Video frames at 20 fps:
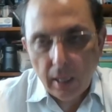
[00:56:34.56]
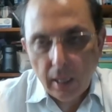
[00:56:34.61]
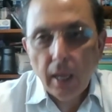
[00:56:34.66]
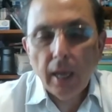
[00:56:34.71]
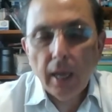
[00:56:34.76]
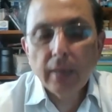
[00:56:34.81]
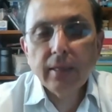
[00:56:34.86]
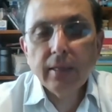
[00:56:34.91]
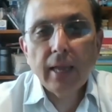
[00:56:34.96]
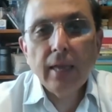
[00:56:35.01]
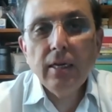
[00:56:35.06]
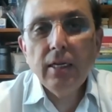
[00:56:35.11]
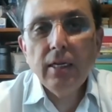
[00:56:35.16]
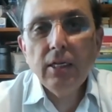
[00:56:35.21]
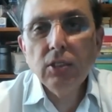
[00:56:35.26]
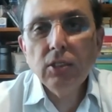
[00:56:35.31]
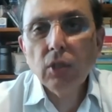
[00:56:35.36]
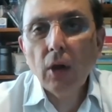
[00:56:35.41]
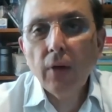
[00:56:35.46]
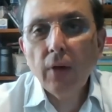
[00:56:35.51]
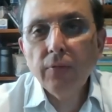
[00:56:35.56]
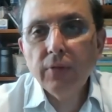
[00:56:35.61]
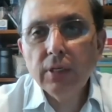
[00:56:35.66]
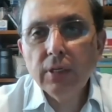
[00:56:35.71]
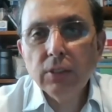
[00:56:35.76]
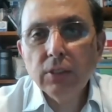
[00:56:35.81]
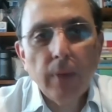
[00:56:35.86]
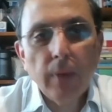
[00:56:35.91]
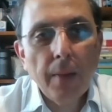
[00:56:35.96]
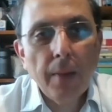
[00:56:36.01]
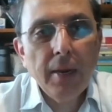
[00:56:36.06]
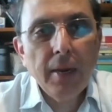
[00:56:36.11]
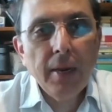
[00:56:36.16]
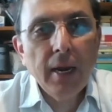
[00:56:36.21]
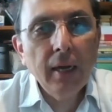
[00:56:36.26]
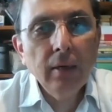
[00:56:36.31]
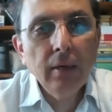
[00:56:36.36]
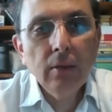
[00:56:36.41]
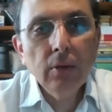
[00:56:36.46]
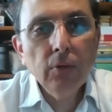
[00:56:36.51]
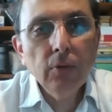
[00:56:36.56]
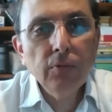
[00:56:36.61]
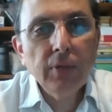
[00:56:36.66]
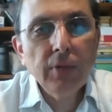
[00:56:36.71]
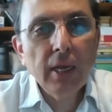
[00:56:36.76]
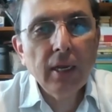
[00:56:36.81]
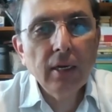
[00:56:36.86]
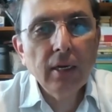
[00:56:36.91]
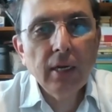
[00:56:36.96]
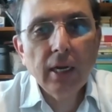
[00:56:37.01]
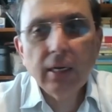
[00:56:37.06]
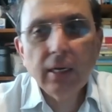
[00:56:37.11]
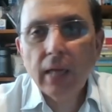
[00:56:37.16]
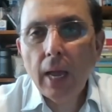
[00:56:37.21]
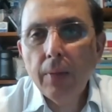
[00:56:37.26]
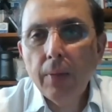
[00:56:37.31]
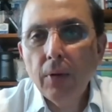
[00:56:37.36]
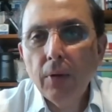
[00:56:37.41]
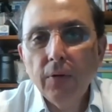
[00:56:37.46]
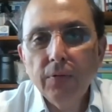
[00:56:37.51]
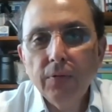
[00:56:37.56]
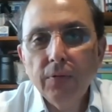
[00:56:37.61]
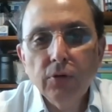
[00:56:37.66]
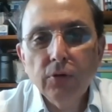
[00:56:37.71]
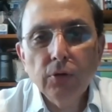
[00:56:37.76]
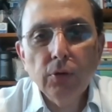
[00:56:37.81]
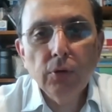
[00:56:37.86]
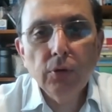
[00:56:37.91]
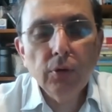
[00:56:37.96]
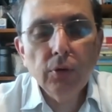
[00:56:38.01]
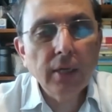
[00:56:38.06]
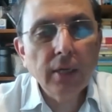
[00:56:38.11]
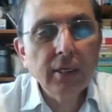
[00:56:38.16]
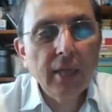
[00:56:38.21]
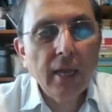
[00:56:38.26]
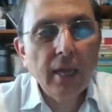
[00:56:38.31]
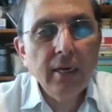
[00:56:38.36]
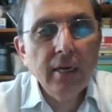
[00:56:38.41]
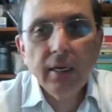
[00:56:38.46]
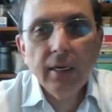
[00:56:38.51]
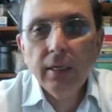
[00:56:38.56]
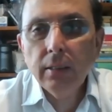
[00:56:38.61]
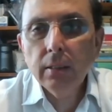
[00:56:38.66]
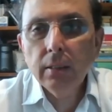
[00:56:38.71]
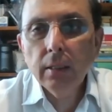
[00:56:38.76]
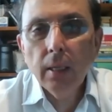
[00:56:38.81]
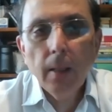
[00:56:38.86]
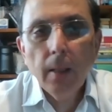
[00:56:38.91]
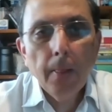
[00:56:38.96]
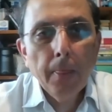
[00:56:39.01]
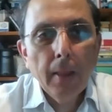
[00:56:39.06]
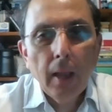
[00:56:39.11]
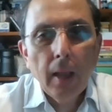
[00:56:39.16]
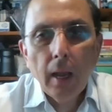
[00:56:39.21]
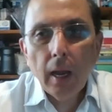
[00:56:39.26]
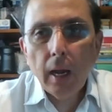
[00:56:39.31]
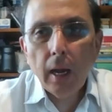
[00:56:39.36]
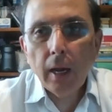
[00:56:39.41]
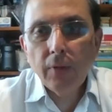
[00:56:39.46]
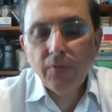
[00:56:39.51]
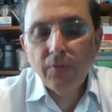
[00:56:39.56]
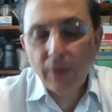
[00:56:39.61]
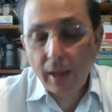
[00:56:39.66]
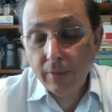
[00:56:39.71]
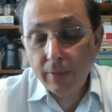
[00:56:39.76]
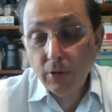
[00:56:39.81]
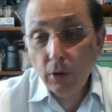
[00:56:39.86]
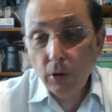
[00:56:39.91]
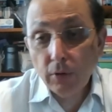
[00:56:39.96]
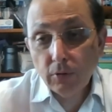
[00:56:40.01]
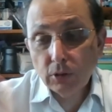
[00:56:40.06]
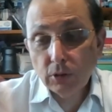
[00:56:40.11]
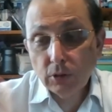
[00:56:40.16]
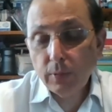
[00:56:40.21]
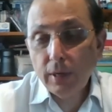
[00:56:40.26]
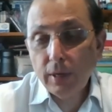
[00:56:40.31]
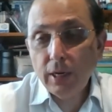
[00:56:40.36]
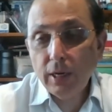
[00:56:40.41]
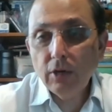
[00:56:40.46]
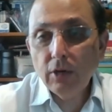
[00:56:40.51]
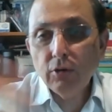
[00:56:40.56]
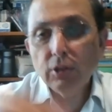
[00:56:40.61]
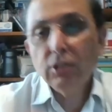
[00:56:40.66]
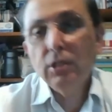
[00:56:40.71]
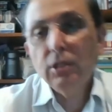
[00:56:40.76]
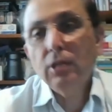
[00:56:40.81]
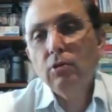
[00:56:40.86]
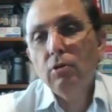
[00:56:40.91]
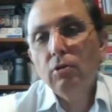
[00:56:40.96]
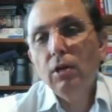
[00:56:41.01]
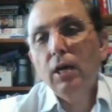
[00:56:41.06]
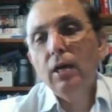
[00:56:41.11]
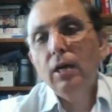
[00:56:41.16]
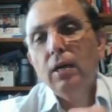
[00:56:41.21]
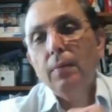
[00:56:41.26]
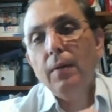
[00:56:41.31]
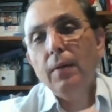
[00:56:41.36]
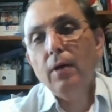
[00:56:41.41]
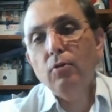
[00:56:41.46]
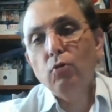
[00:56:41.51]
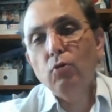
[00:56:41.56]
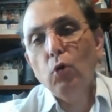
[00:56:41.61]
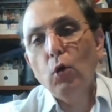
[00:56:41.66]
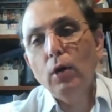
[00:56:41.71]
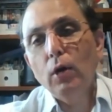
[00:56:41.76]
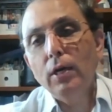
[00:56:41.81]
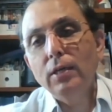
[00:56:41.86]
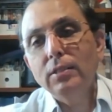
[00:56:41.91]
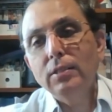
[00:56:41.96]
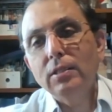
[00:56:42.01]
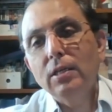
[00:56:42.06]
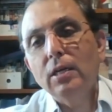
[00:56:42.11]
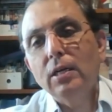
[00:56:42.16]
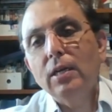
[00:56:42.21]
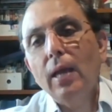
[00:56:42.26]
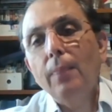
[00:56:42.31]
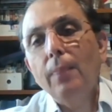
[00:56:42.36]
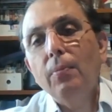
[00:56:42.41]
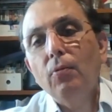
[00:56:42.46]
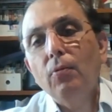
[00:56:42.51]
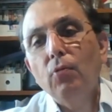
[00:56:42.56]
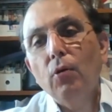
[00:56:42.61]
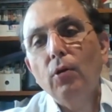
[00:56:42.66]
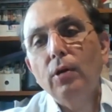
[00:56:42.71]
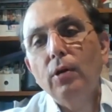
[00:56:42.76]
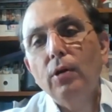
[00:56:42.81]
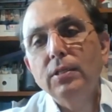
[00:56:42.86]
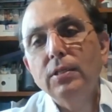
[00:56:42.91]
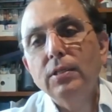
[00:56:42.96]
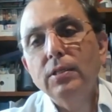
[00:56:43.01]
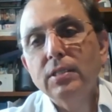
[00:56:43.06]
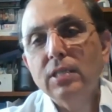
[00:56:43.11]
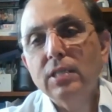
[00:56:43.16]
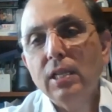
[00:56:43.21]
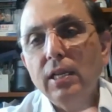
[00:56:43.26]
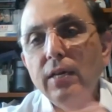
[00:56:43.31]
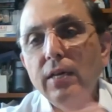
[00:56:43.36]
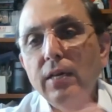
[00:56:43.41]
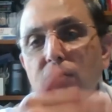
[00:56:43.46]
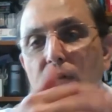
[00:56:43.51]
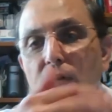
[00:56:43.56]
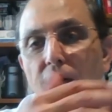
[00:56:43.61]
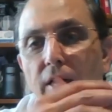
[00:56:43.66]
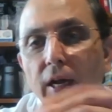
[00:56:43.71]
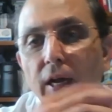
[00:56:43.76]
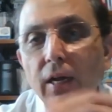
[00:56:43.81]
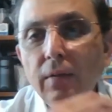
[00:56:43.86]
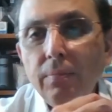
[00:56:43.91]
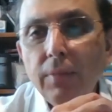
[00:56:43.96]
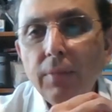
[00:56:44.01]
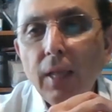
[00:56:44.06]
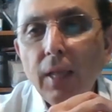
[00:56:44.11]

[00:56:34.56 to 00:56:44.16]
attendees of this webinar who've taken the time off to attend it. Uh, Flavio, it was very interesting to learn about rollers and the type of rollers and sleeves there are.